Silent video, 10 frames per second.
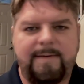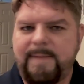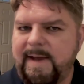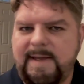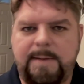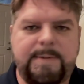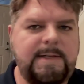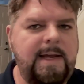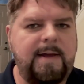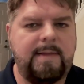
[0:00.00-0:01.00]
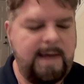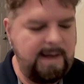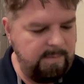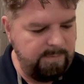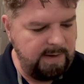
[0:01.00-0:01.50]
I keep saying
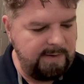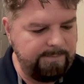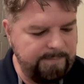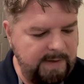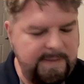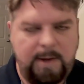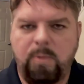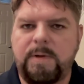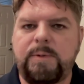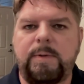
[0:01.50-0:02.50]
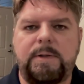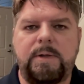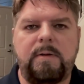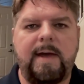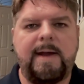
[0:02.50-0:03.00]
that, but I think once we
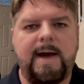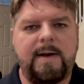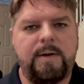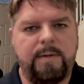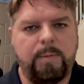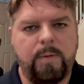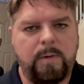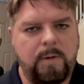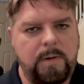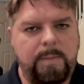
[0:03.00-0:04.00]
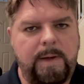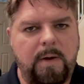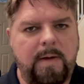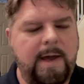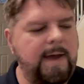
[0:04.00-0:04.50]
do that, I know that we're going to be
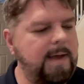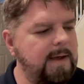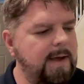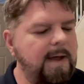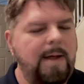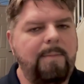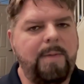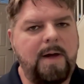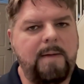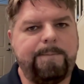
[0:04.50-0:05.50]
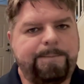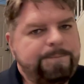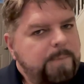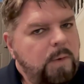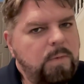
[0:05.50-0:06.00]
okay. But
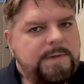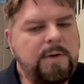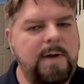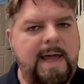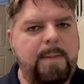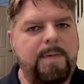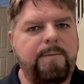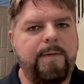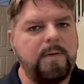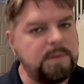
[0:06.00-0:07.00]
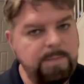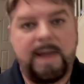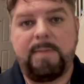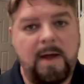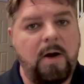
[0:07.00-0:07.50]
what's going to happen, folks?
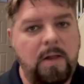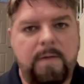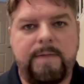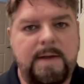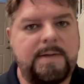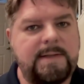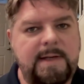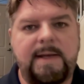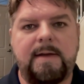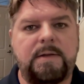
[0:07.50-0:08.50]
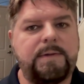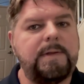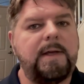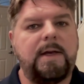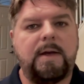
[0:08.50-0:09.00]
Maybe all of this is
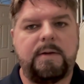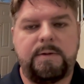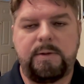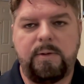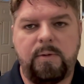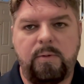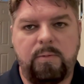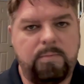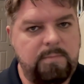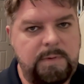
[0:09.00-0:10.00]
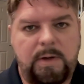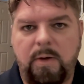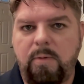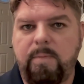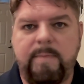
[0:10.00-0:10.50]
to, you
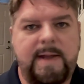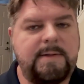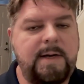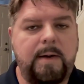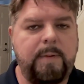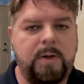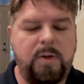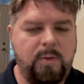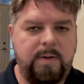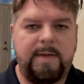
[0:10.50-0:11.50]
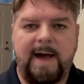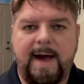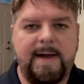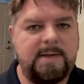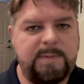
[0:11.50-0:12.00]
know, make Terry McLaurin the
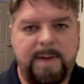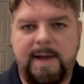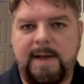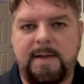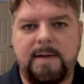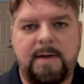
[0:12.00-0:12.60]
highest paid